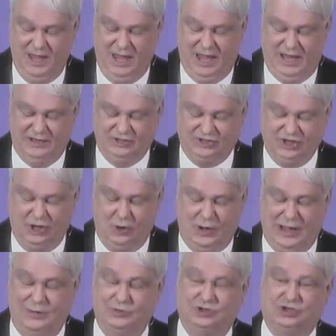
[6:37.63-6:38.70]
And so
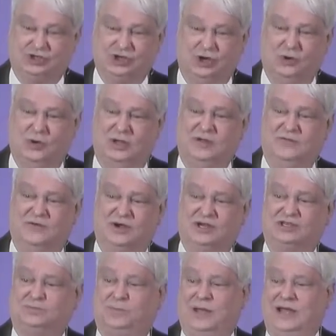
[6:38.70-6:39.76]
I was showing
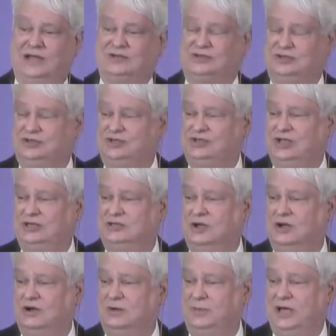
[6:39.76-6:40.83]
various passages that
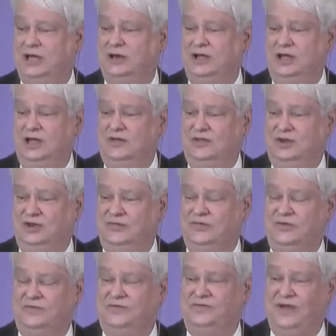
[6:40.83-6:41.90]
talk about the
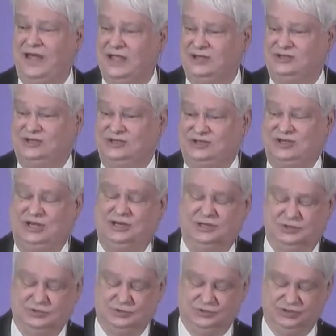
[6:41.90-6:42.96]
different phases in
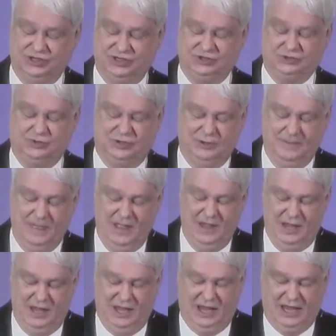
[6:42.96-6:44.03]
Israel's history.
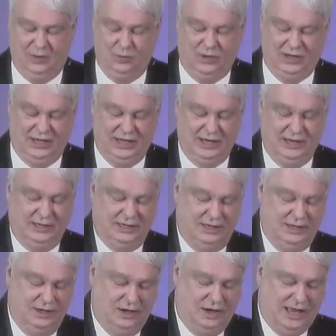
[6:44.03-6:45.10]
And we
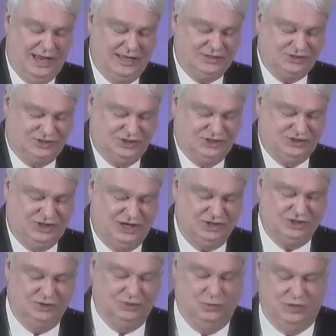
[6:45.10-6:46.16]
ended last
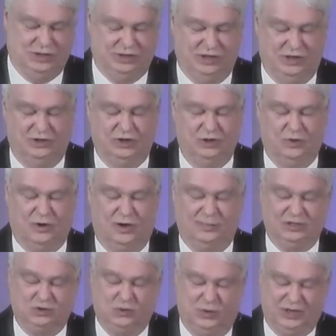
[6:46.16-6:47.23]
session with Deuteronomy
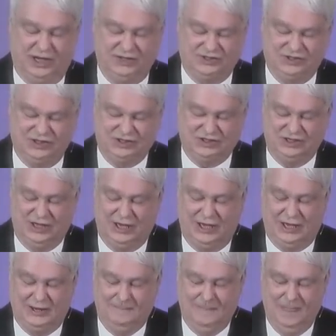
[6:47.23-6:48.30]
28
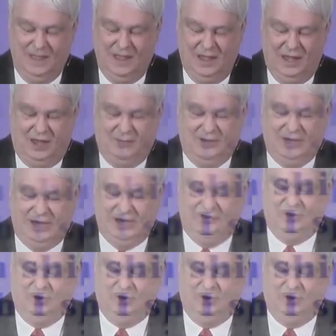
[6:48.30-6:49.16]
68 about how the